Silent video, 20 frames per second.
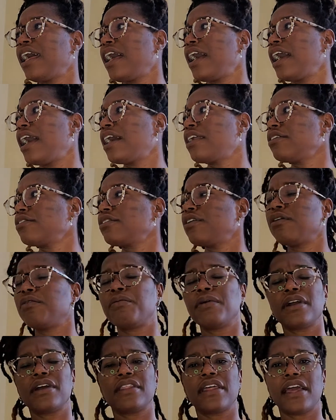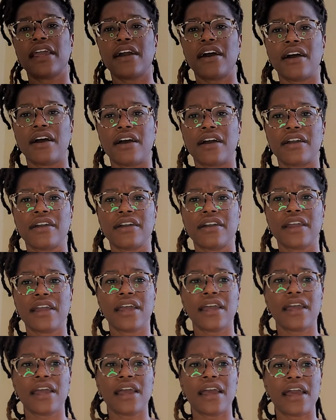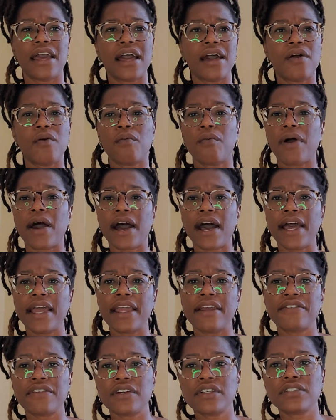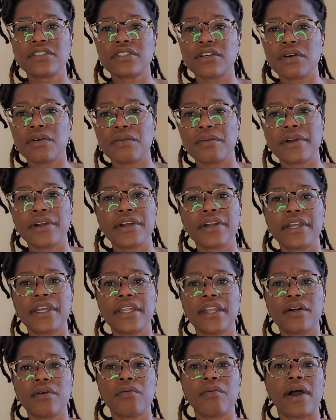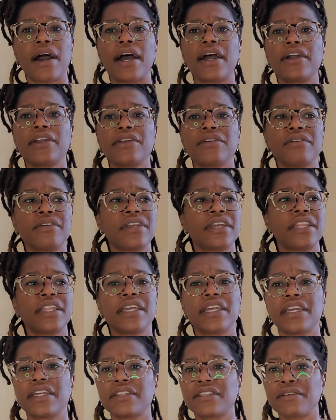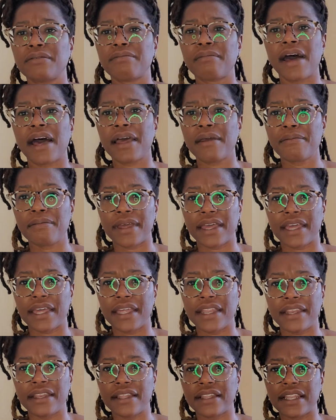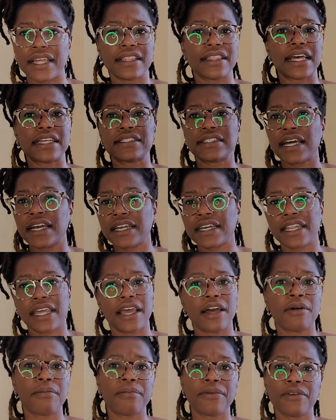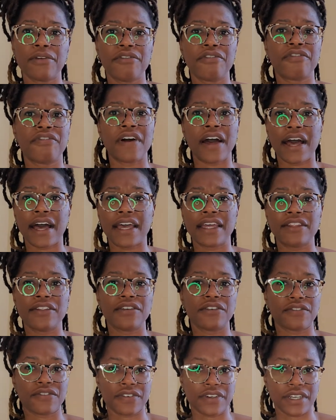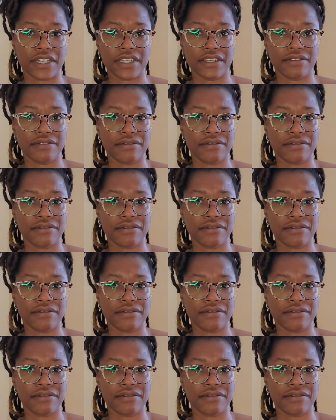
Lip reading: don't know where they are. Why, if you're so worried, why are you getting into my bed? Like, that's not going to help you find your friend.